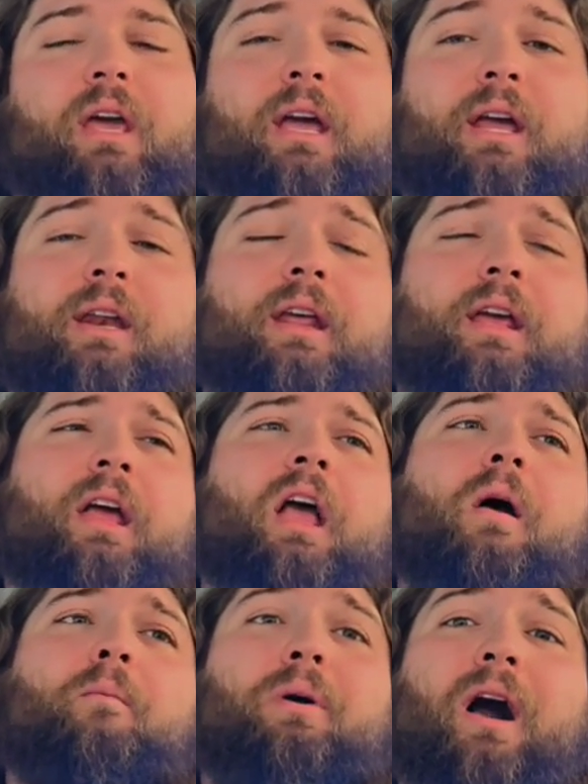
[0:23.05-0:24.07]
And
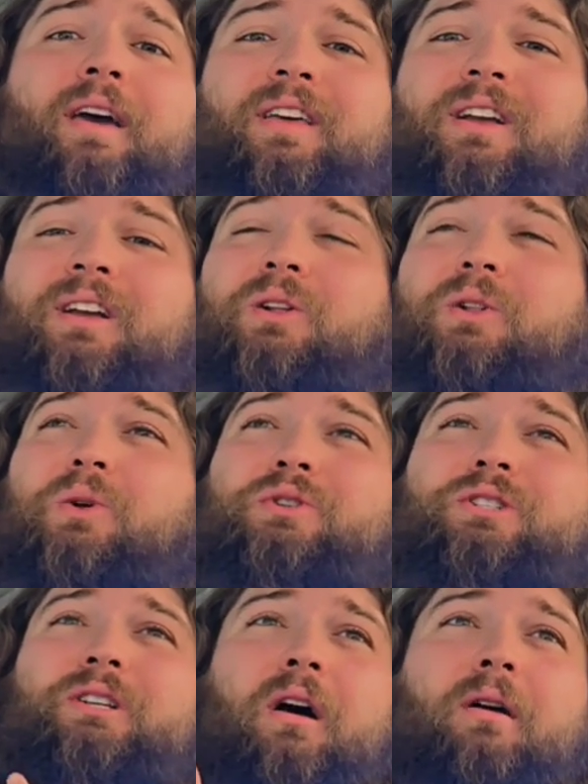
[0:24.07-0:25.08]
by the
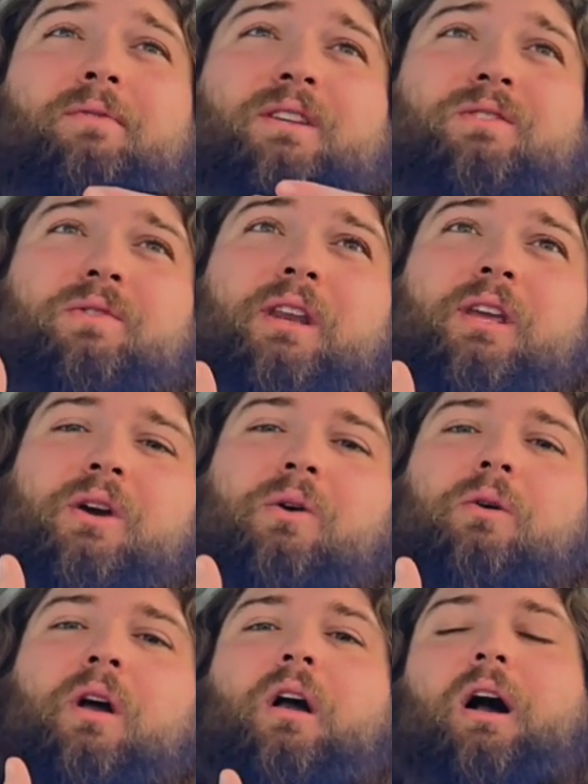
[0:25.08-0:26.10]
conclusion of this
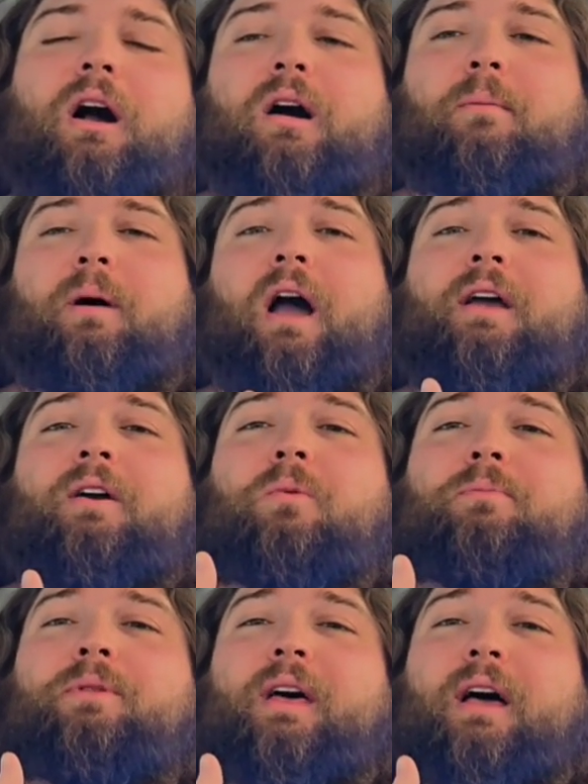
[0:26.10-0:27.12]
video, I
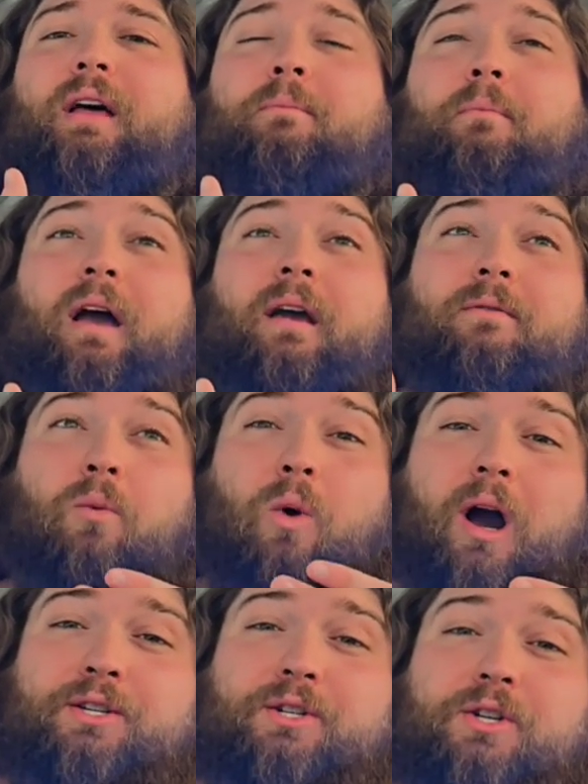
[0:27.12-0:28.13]
hope that my
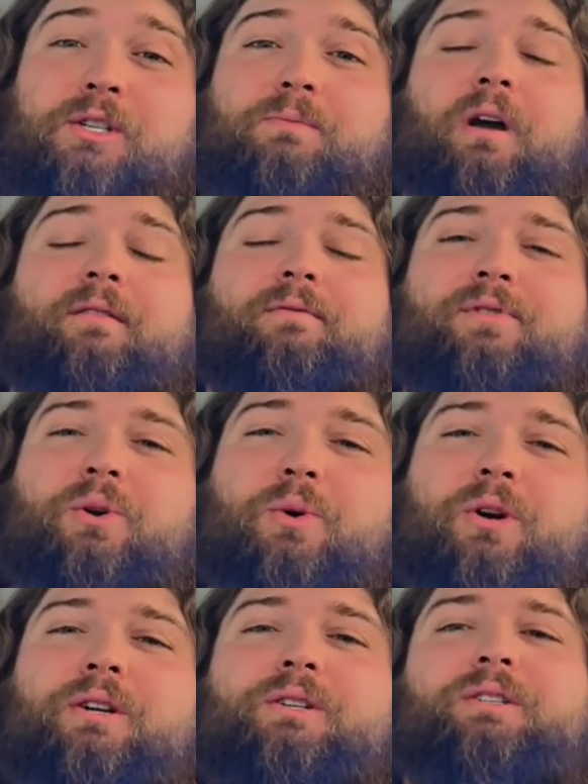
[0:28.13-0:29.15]
watchers, my
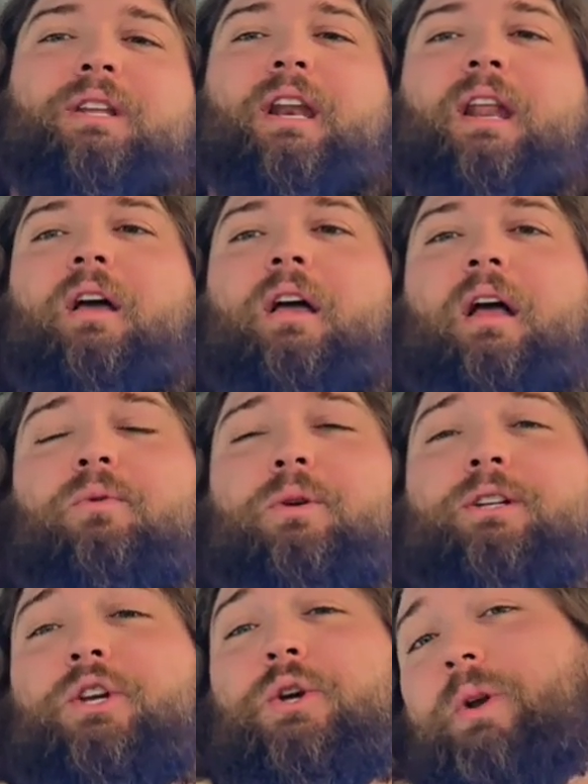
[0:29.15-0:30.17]
viewers, and
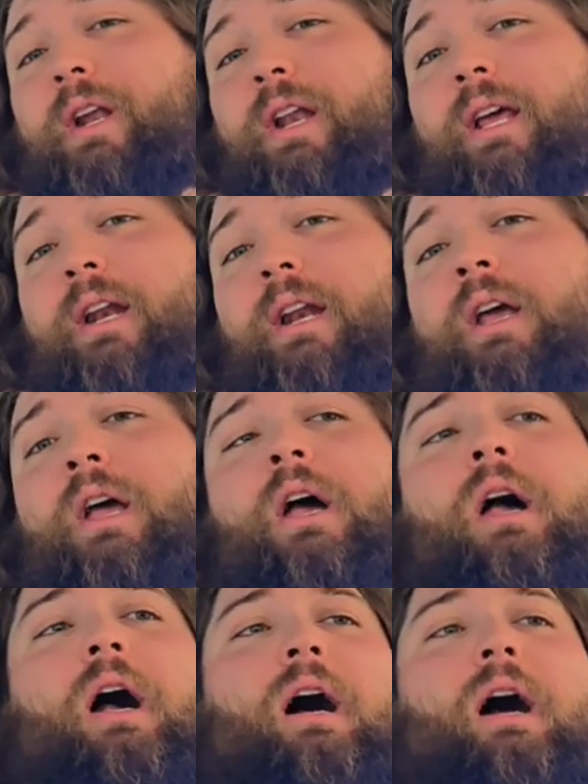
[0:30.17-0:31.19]
everyone tuning in